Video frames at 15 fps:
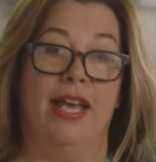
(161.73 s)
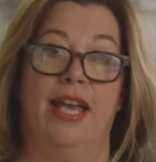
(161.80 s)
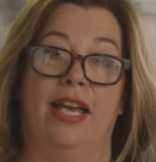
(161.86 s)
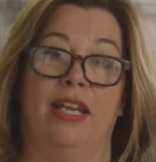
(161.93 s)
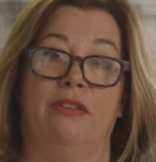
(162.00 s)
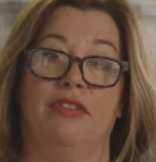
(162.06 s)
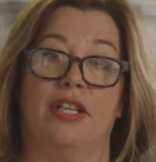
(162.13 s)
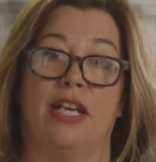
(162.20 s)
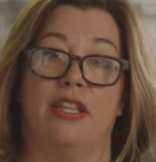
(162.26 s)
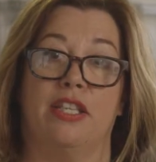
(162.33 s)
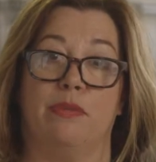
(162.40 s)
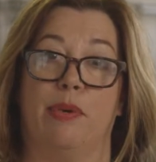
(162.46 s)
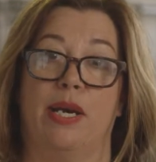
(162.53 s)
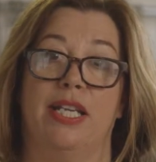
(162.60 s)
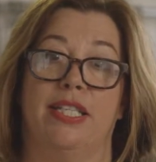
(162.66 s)
and every other
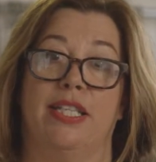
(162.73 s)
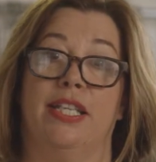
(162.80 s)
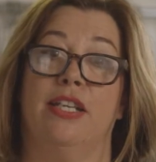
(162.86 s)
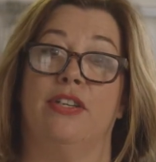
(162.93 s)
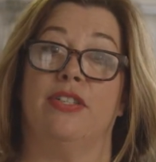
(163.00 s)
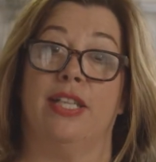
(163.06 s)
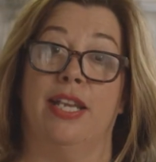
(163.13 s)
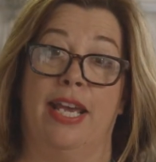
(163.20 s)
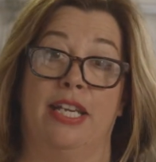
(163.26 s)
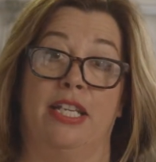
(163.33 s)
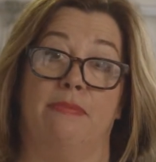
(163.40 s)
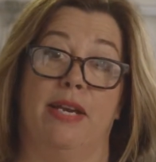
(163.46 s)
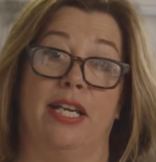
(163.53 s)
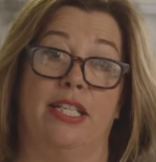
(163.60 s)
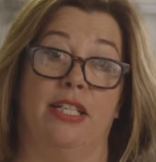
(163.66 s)
spice in here is an
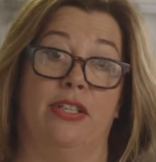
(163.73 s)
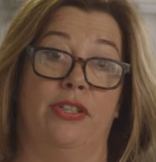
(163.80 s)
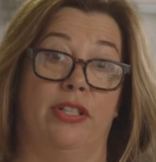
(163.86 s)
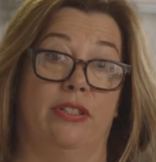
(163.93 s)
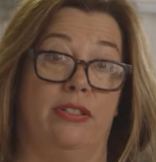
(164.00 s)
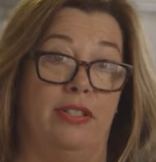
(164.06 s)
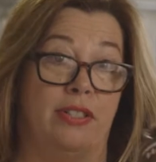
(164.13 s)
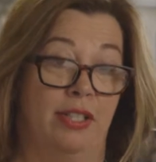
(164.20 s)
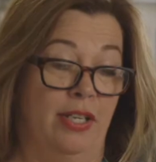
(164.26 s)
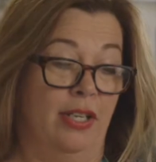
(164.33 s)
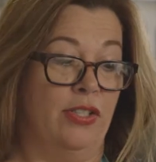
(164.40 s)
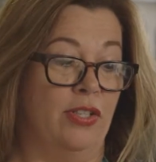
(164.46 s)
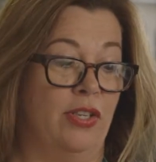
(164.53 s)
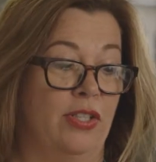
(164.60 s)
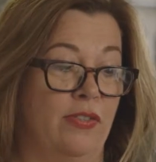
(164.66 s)
antibacterial.
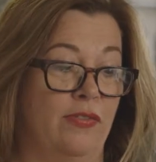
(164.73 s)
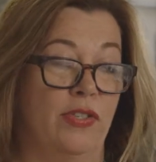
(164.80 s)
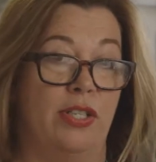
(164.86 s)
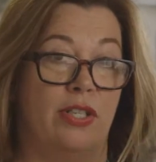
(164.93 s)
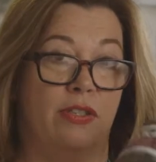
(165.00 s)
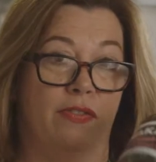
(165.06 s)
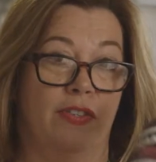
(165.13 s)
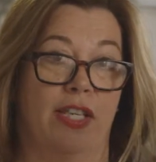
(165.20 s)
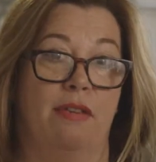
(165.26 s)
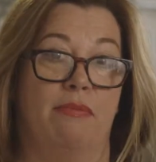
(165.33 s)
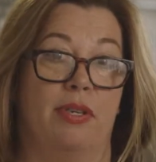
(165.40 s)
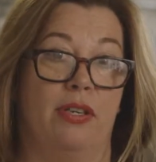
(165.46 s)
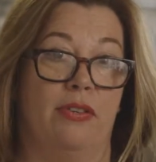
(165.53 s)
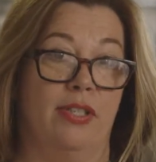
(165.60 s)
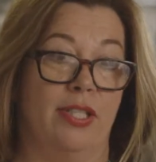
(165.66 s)
So it's very good for keeping your